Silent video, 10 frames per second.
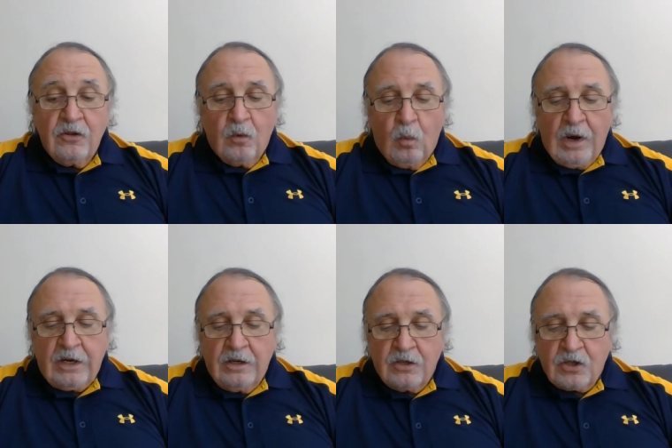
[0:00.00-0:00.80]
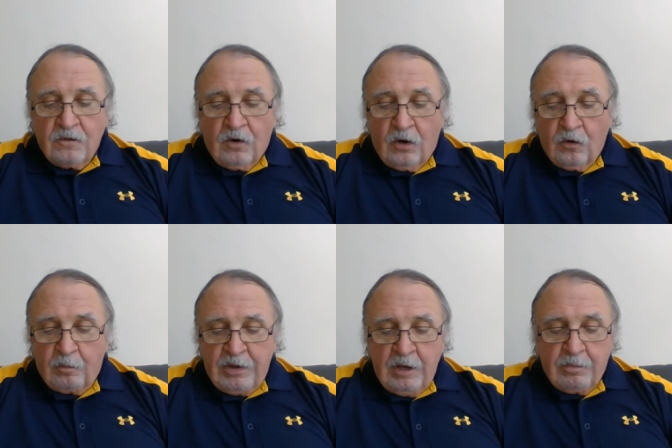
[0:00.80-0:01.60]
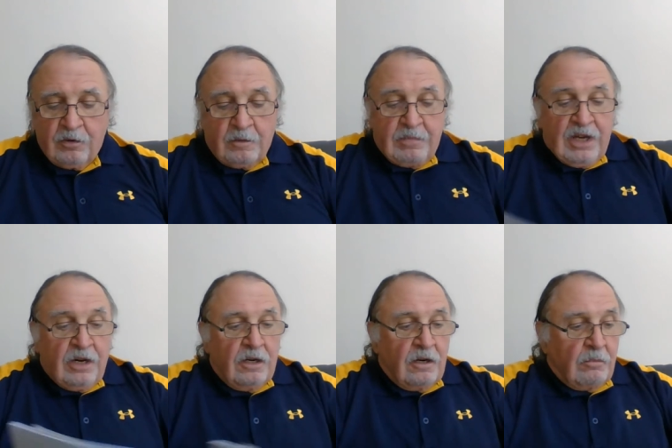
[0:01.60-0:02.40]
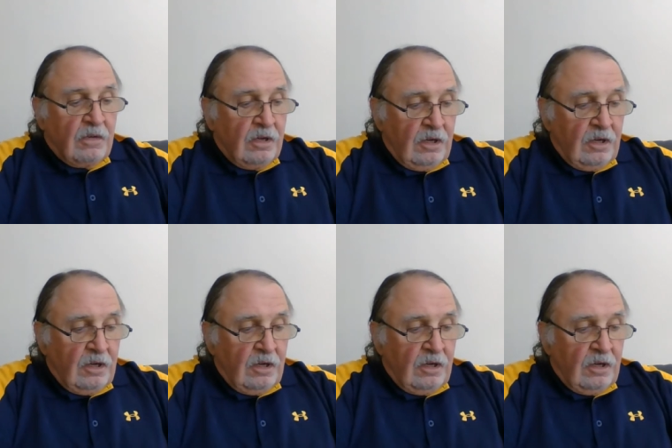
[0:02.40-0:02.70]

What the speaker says: the wickedness of all the people had become,